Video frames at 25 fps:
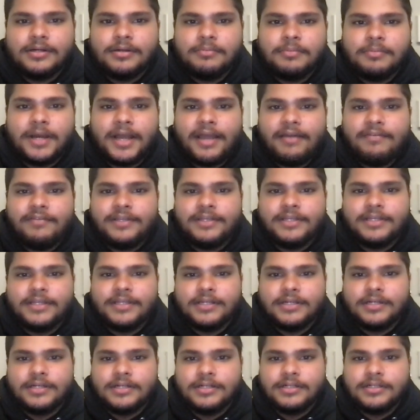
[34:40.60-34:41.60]
by having
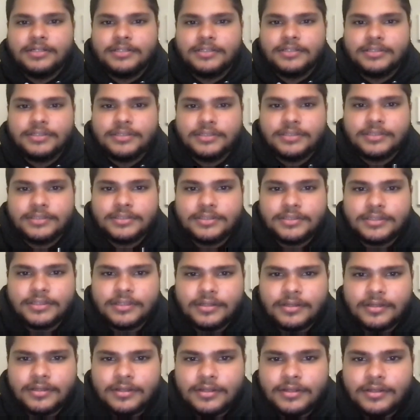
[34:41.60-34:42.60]

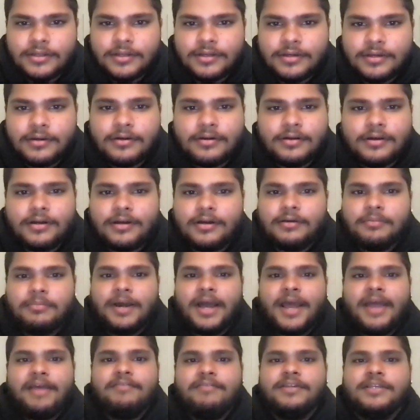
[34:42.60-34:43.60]
uh, uh
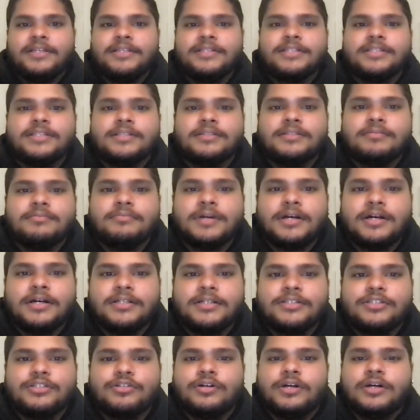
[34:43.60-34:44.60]
by having
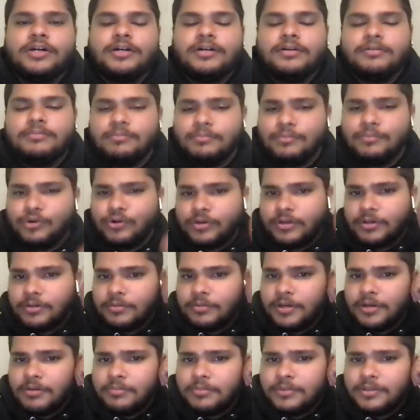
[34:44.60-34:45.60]
uh so uh, more
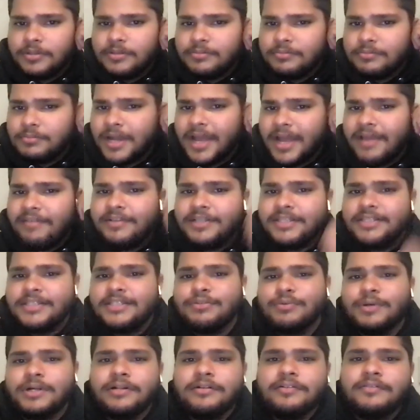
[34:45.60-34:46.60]
um by having
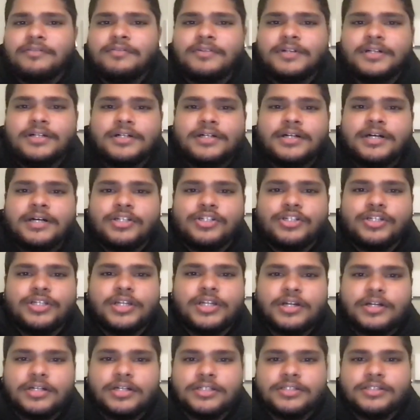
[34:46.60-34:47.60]
1200 uh,
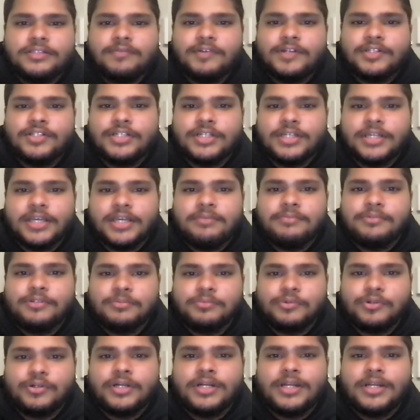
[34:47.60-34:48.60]
yards rushing games
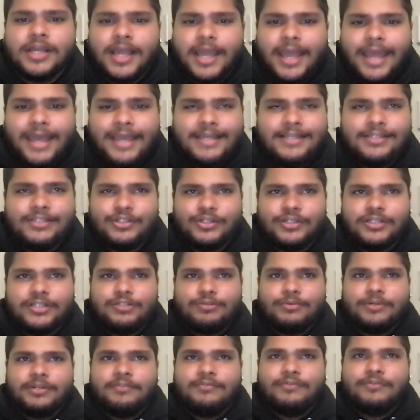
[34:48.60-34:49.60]
or more and he's only
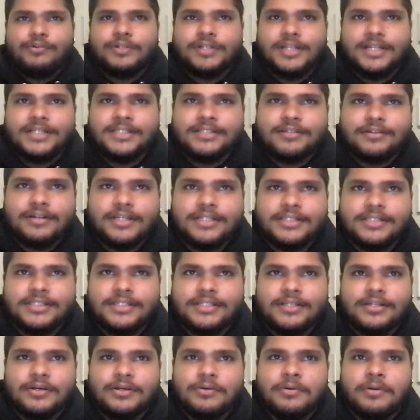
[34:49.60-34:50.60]
24 that's crazy
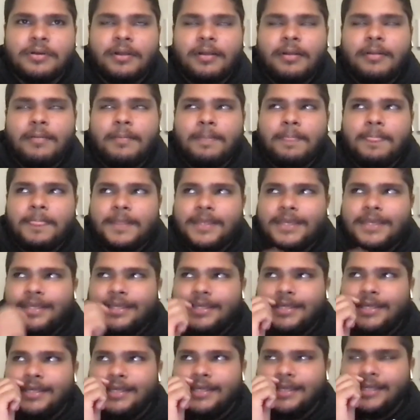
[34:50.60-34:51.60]
you know
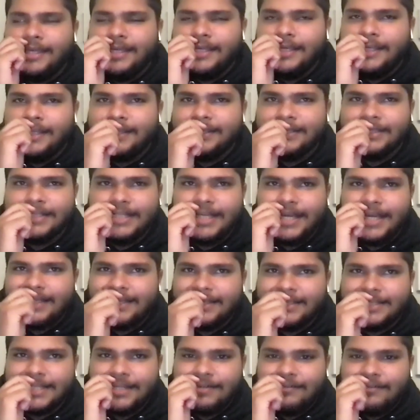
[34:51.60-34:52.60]
he he, he easily
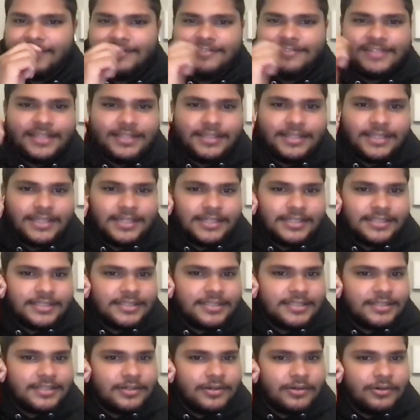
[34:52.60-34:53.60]
has 10 15
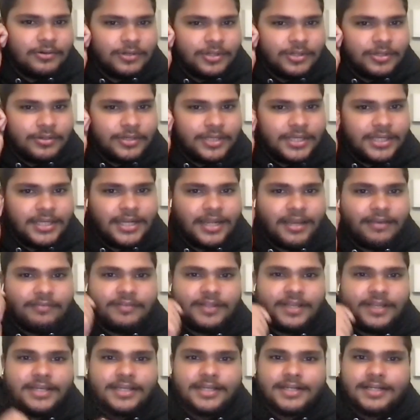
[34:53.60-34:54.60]
years to go you know he can have
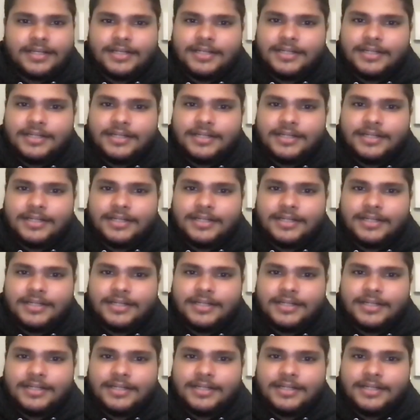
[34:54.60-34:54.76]
like